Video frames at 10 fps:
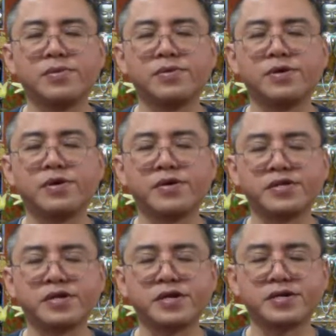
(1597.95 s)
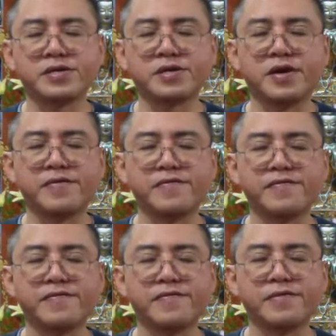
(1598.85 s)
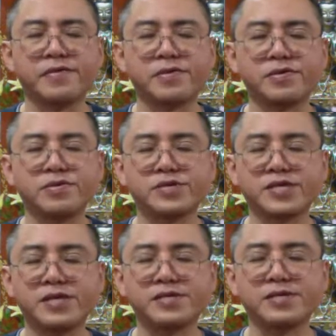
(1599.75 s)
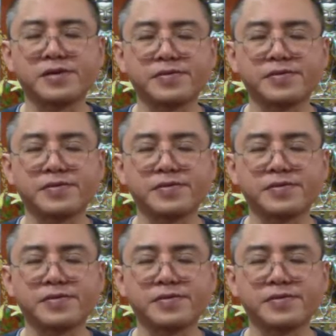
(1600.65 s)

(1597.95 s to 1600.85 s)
reorientate itself to sensing.